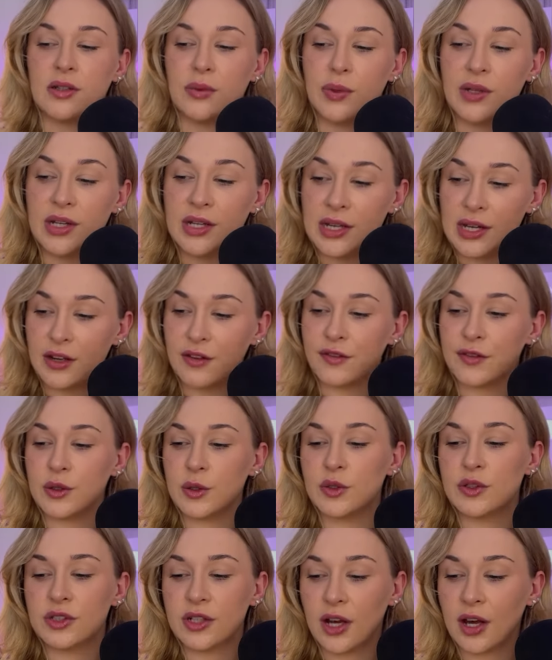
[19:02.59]
So in the near
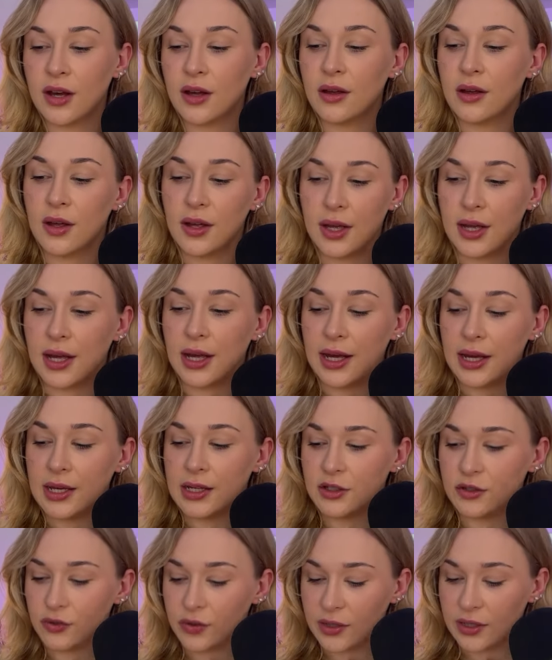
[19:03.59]
future, it
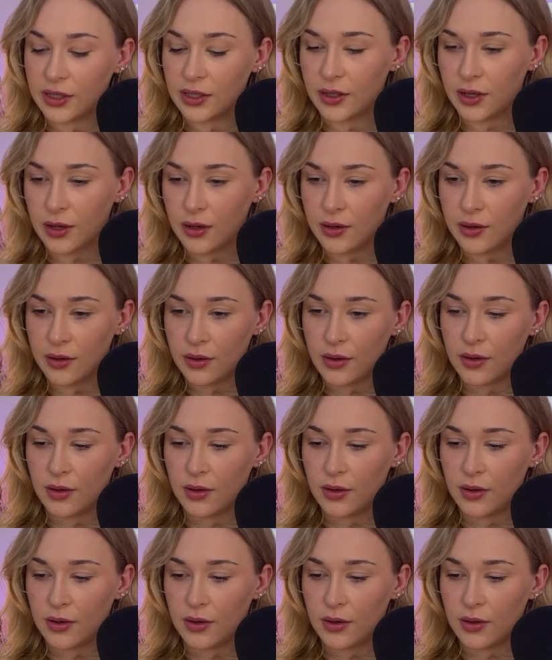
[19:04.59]
is really good.